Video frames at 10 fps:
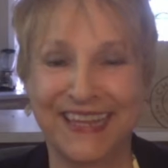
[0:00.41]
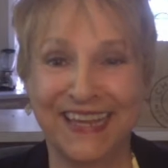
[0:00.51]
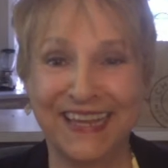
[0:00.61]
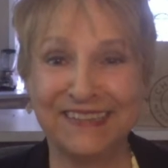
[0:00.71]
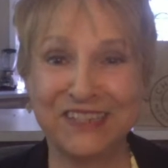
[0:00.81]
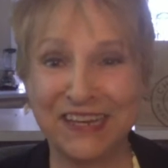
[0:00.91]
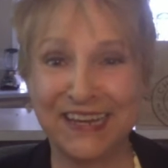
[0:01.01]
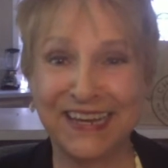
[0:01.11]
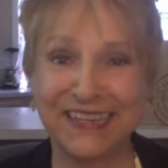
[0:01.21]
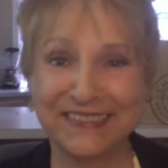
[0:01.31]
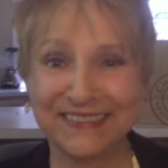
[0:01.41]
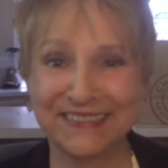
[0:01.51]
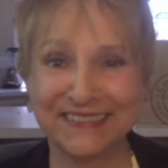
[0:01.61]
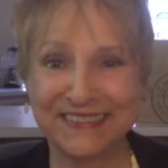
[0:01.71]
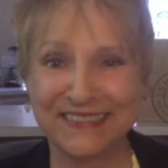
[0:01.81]
Hey, it's Jane again.
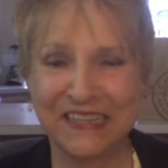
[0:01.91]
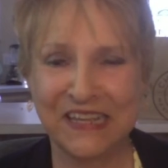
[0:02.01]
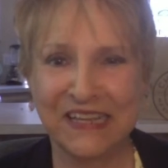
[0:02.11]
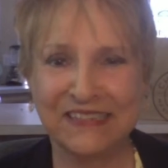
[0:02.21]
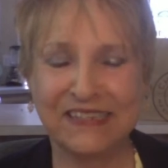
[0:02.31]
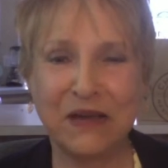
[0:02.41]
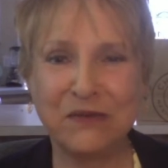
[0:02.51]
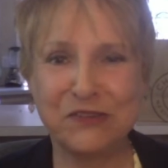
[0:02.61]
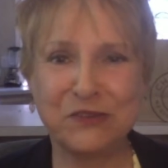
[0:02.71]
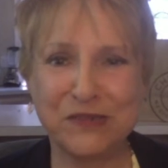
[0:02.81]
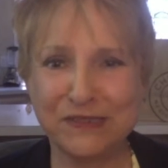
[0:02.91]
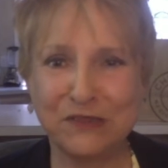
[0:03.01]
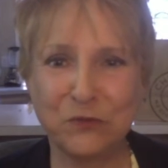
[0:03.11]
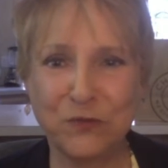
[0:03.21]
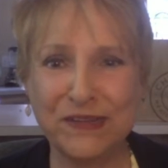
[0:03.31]
Today I was doing a
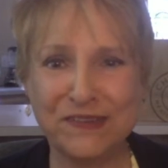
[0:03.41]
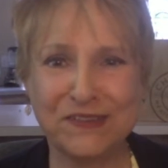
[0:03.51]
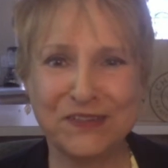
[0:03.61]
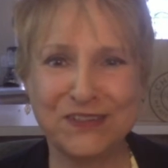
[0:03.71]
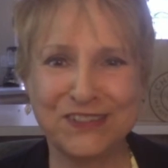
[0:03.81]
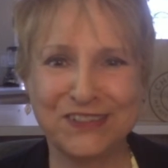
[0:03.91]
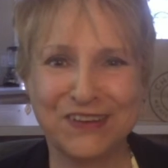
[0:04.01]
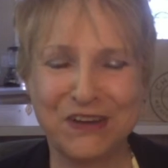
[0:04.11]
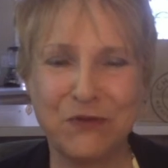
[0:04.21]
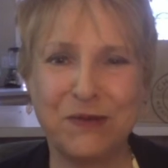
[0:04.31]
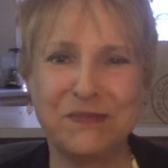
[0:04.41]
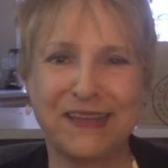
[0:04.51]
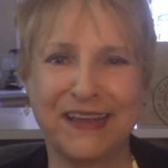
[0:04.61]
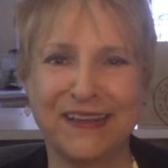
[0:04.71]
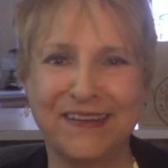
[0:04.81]
little research on a
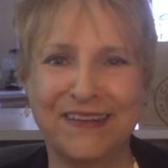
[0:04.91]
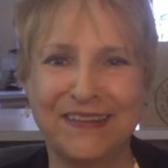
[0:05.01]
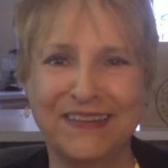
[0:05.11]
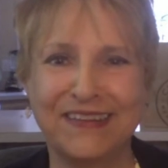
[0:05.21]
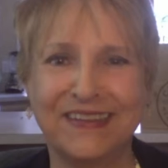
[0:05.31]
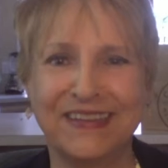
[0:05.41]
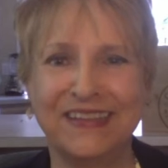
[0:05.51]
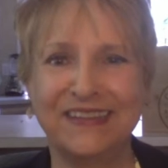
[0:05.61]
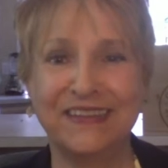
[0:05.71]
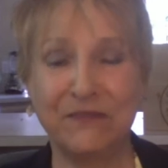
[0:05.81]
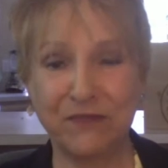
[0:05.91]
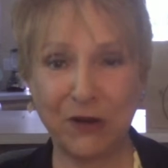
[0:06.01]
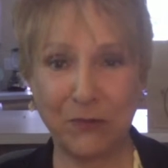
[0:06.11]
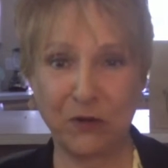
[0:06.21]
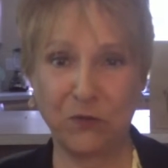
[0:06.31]
website called the
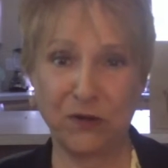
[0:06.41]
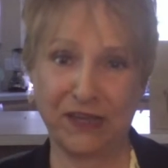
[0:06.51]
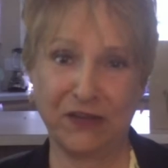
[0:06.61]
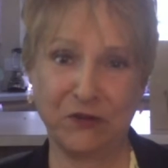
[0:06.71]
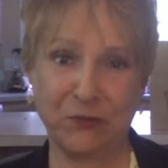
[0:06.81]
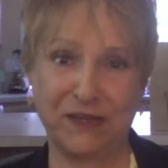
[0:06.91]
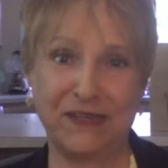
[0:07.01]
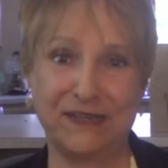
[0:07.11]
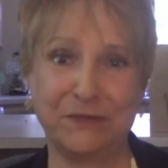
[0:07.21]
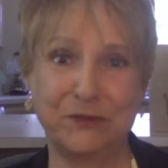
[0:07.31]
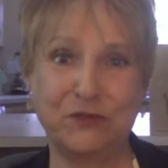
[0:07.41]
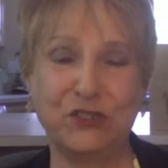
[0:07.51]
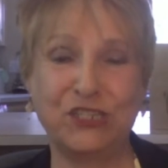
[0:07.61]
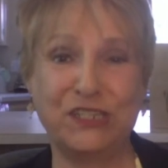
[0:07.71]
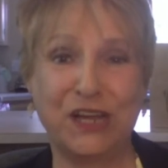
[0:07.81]
Environmental Working Group,
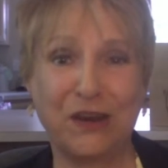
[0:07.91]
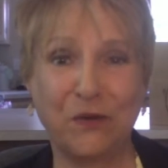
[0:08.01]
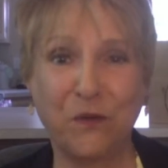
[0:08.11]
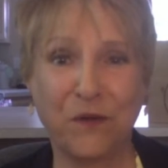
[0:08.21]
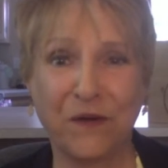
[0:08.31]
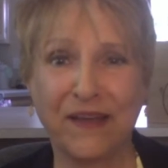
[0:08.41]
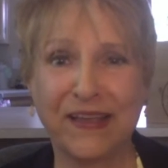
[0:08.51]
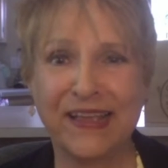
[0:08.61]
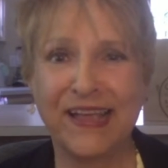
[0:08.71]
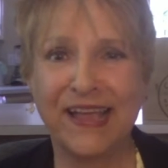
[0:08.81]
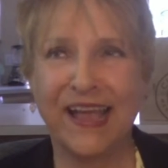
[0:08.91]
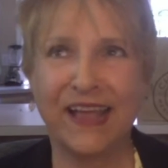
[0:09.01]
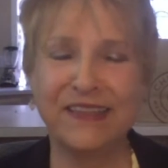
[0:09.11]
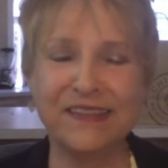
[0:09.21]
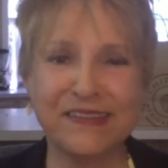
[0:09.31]
ewg.org.
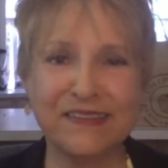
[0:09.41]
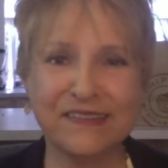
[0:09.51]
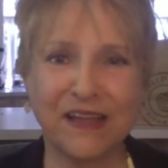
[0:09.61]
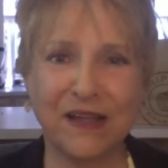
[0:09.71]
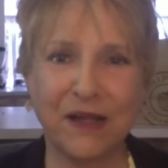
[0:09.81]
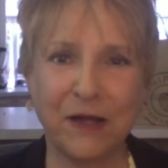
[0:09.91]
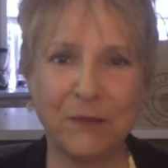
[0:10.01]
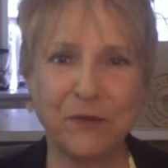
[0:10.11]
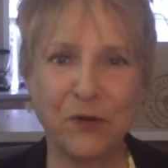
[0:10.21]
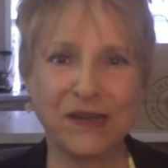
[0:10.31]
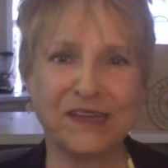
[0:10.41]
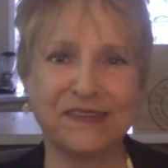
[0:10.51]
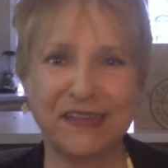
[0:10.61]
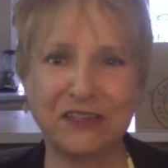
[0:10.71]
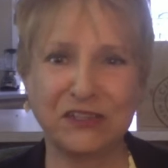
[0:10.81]
And this is an
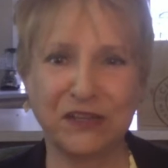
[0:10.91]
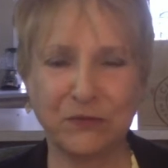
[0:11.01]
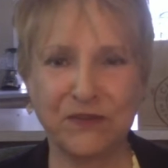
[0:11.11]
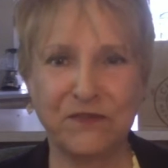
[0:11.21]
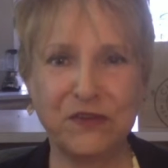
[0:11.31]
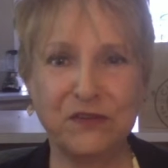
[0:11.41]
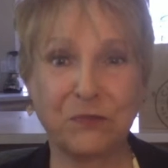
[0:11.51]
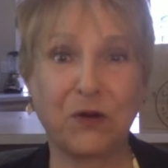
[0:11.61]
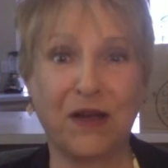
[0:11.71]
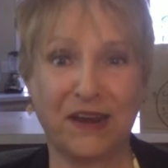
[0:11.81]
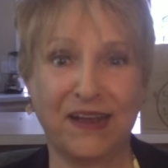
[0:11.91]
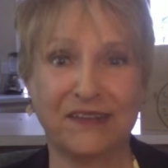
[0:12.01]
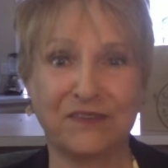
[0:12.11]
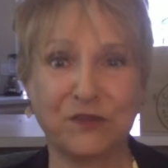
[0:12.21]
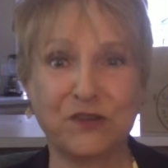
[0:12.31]
organization that reviews
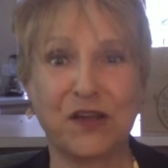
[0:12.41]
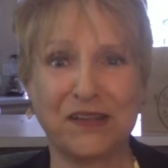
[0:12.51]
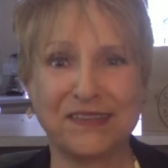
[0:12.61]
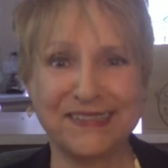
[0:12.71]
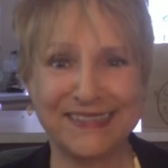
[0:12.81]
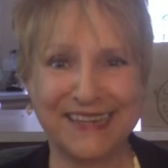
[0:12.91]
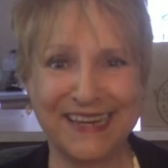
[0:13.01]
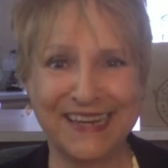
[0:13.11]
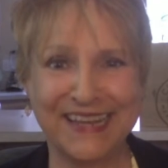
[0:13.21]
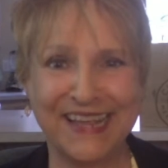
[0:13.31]
products for toxicity.